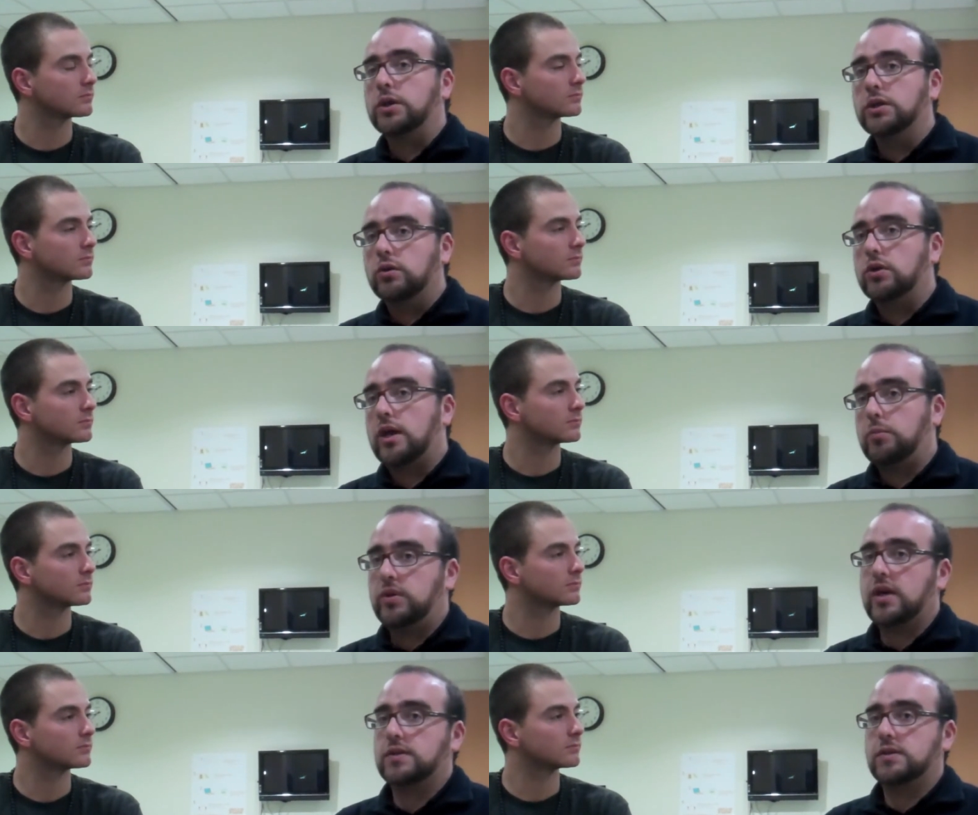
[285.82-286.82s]
Speaker 1: can go to
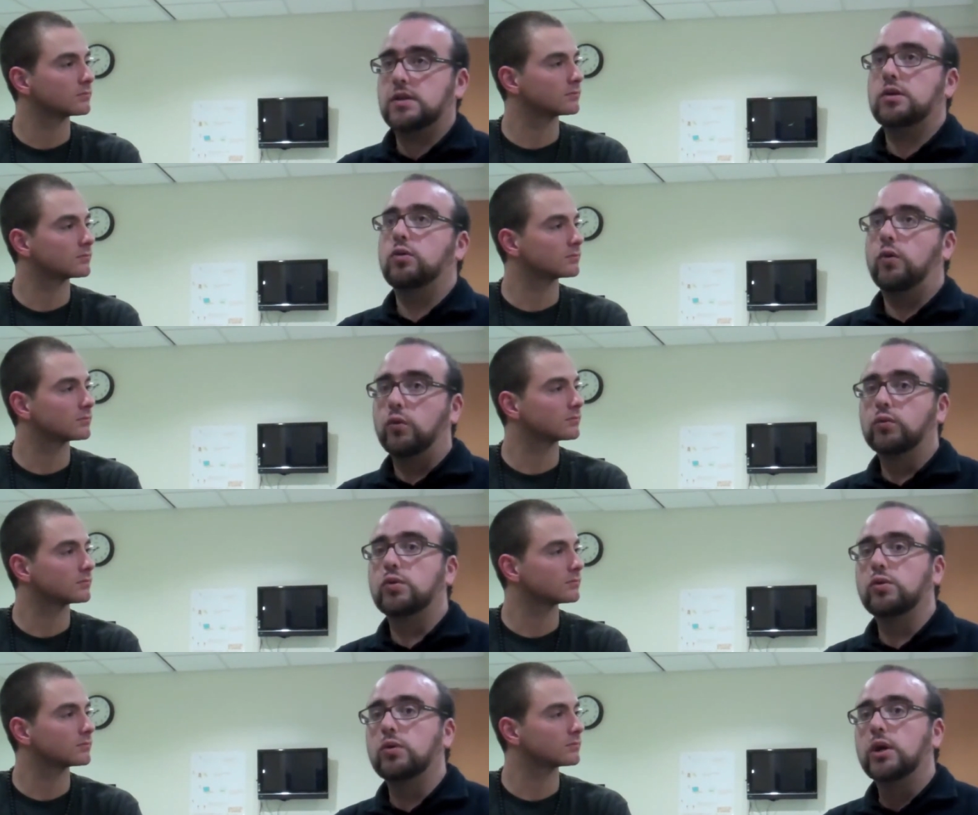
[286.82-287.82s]
APSC
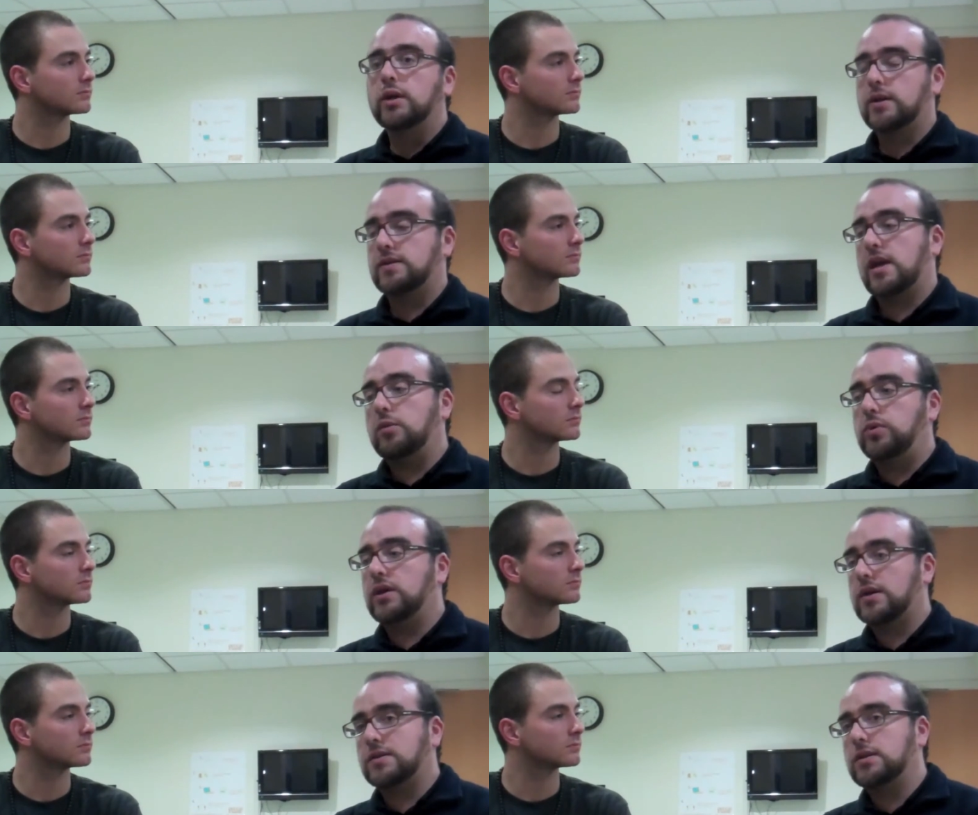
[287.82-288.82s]
Uhuru. That's
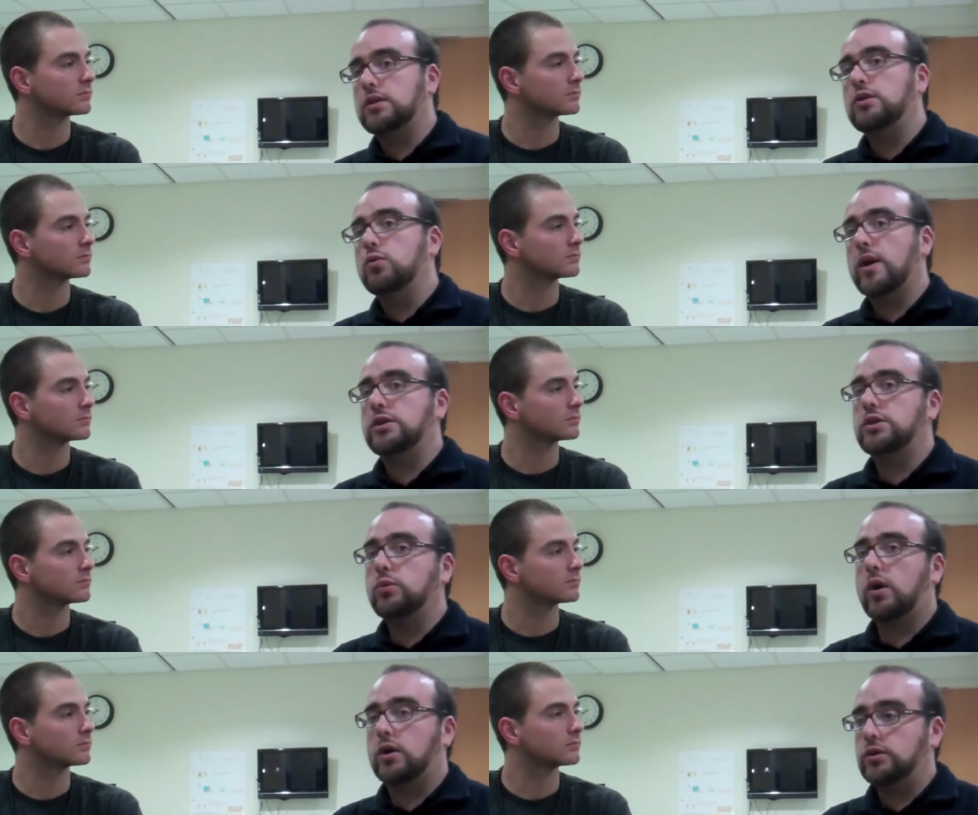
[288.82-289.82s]

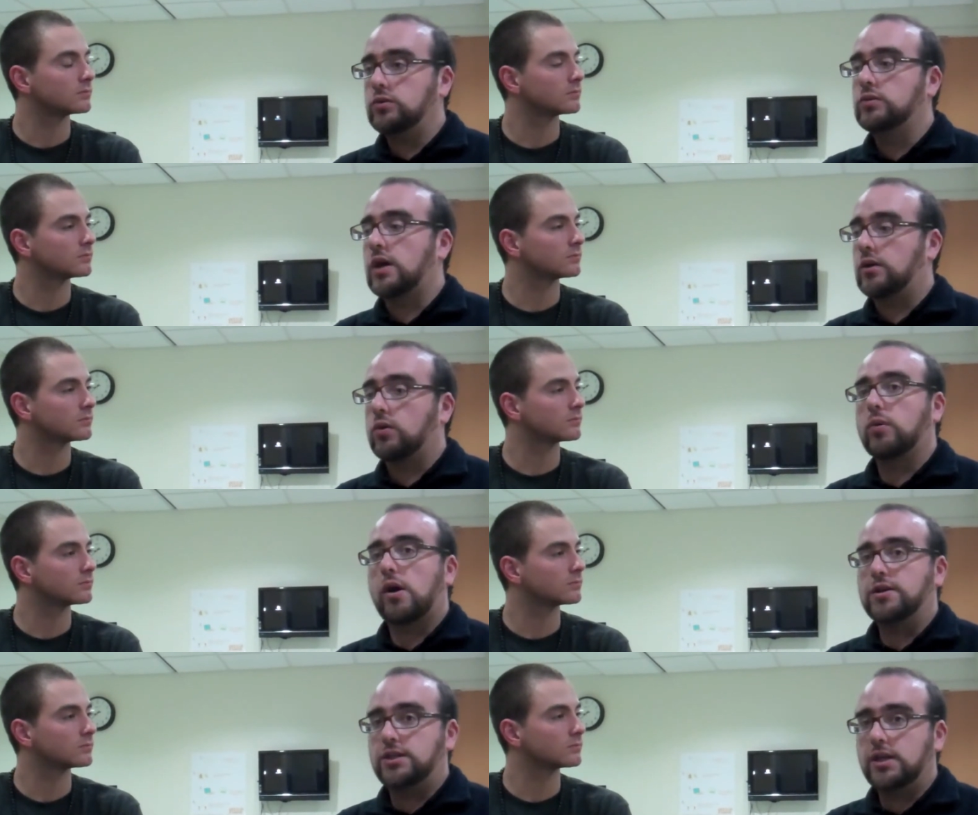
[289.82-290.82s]

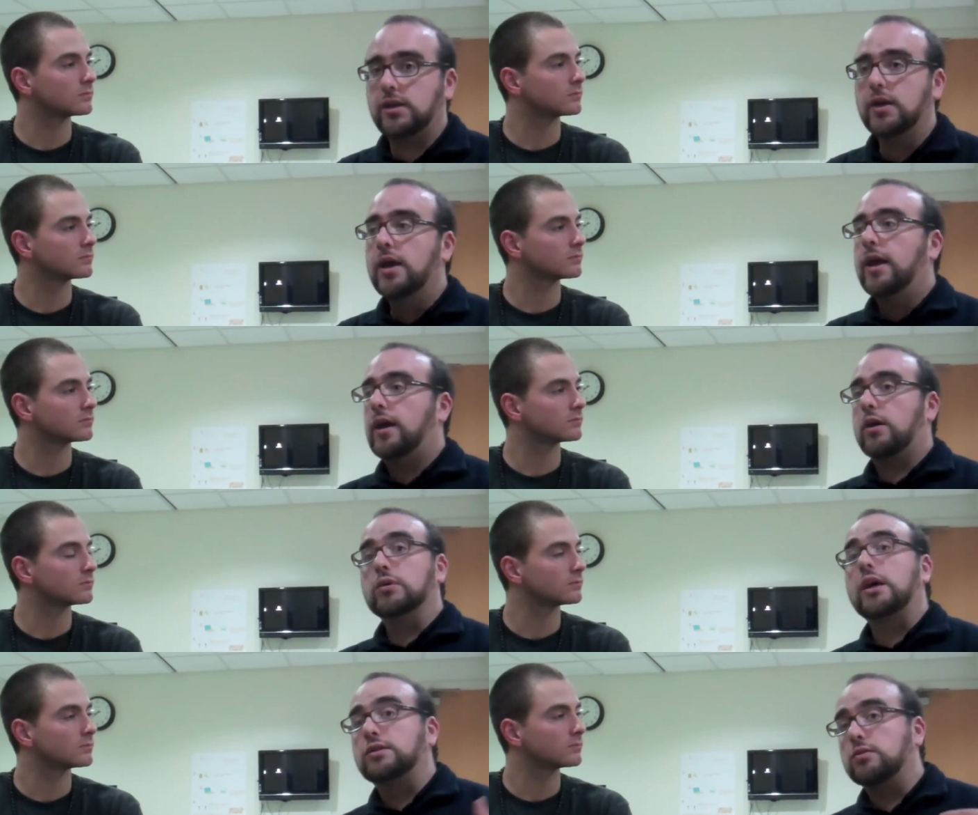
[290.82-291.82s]
APSCUHURU.org. And I
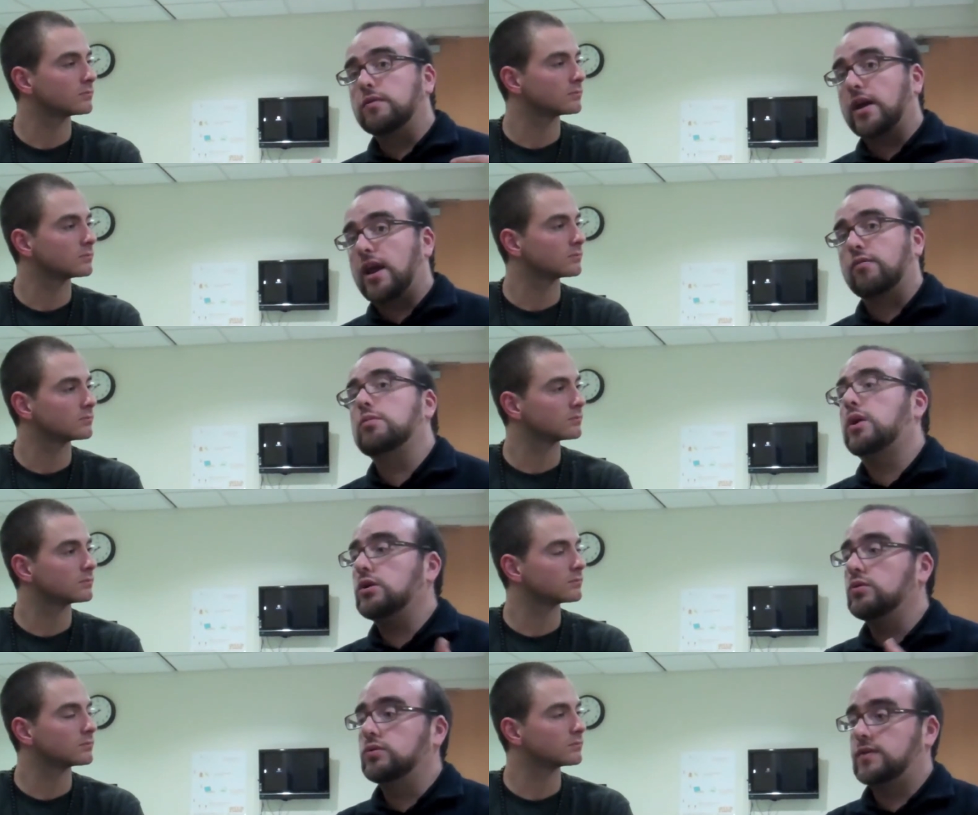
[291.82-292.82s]
would like to invite everybody
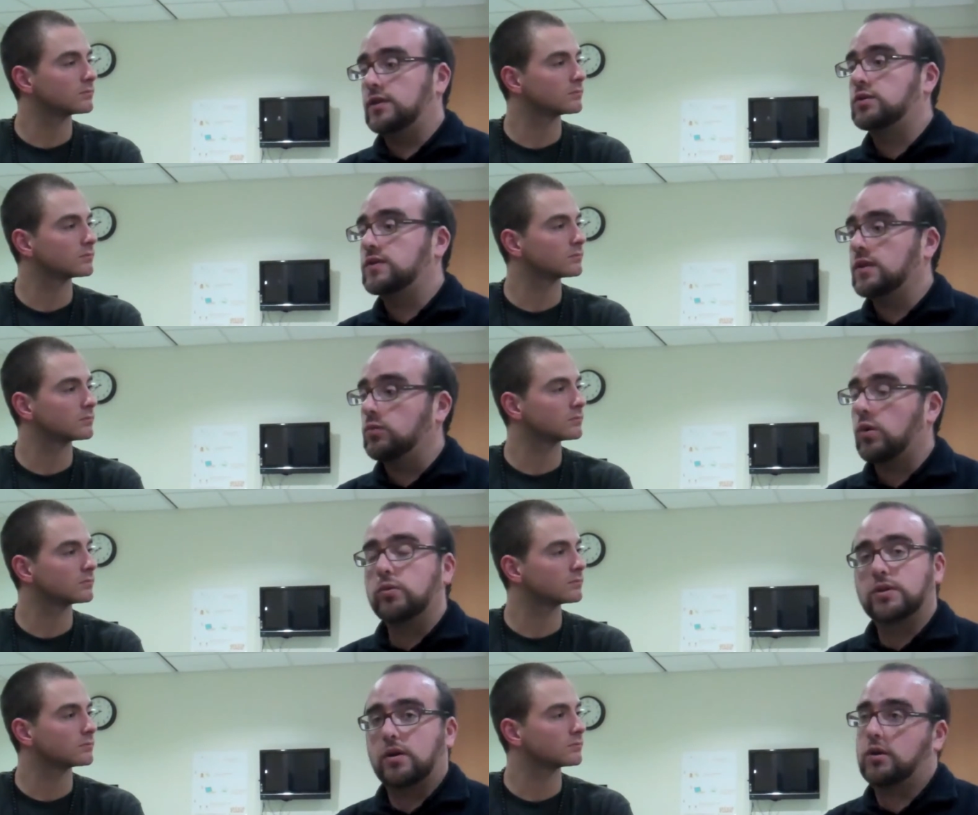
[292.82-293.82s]
who's interested in what
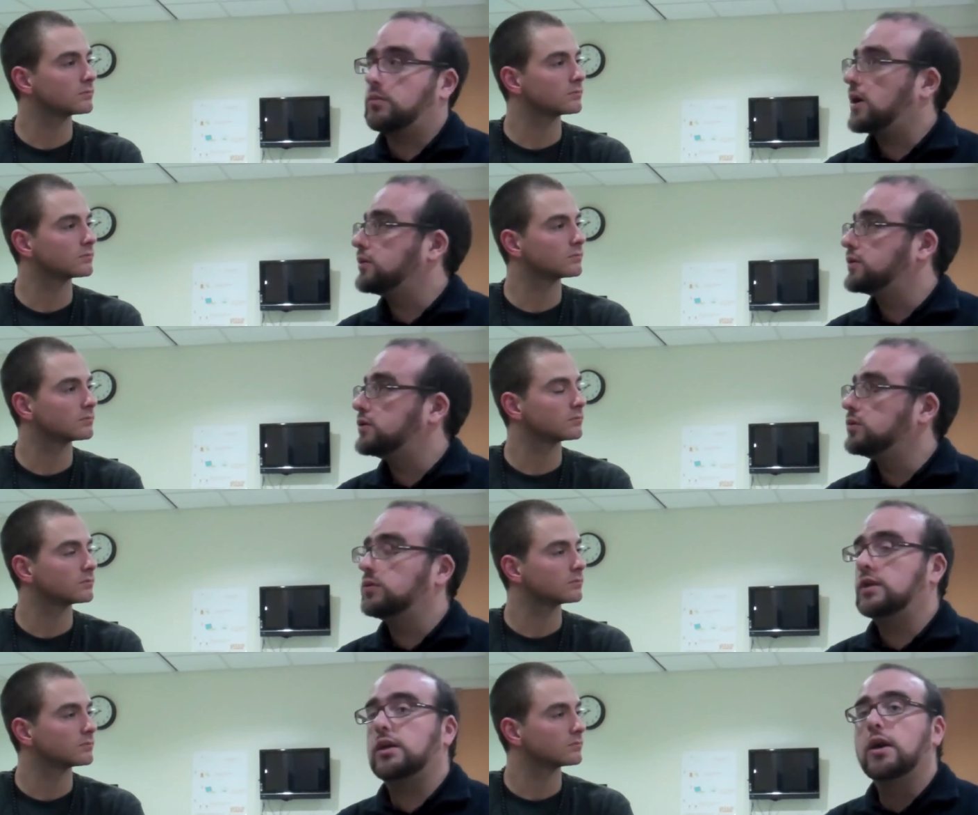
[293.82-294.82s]
we're talking about to
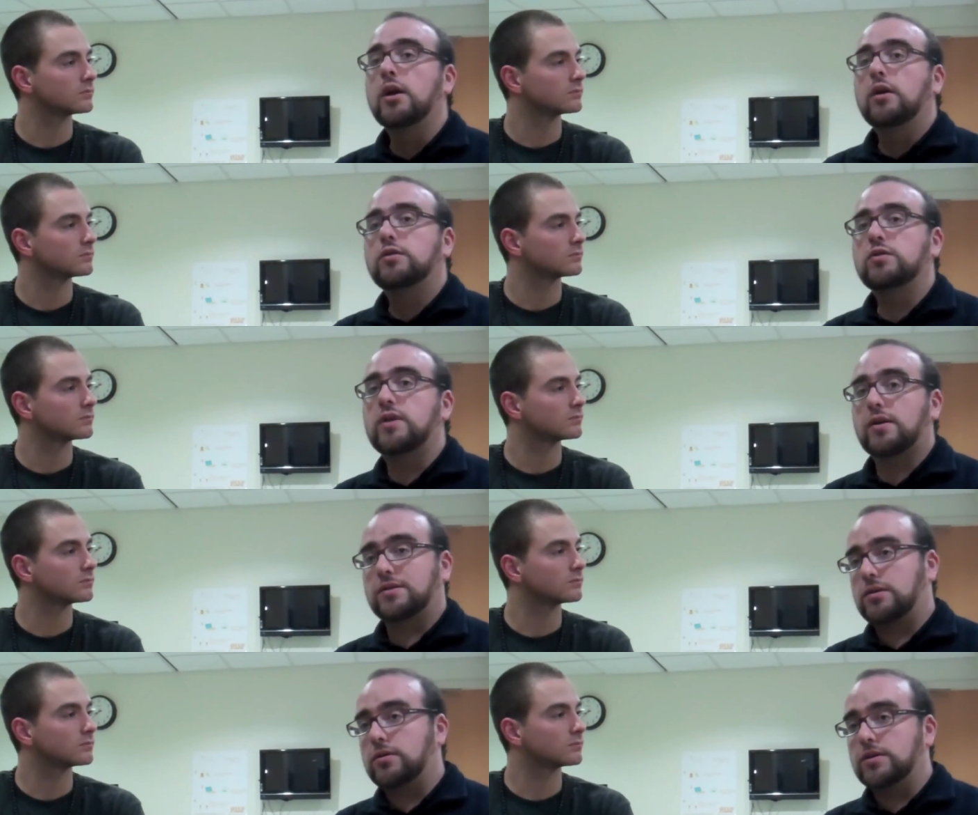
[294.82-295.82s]
the
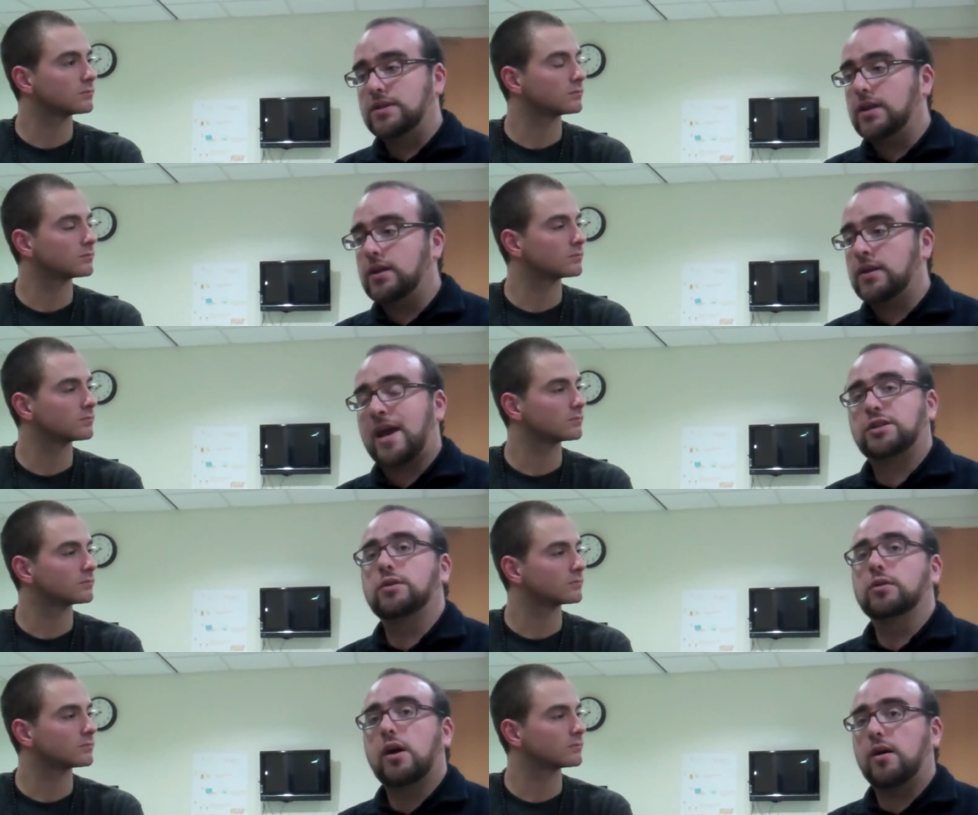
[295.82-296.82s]
2013
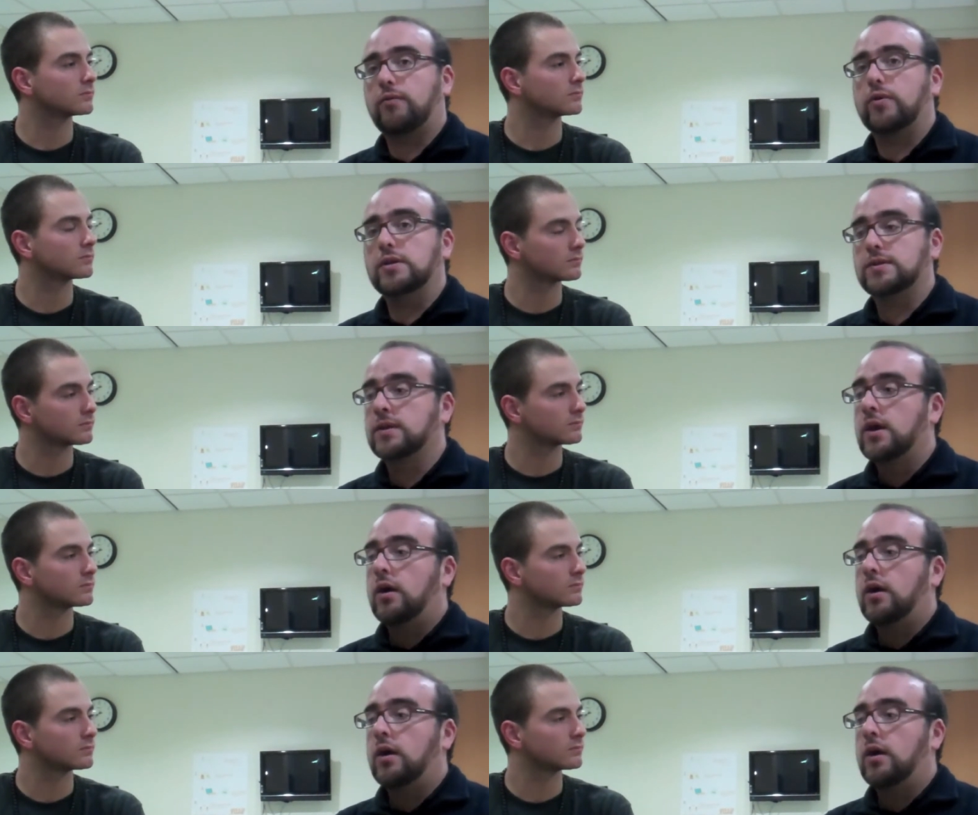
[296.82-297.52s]
National Conference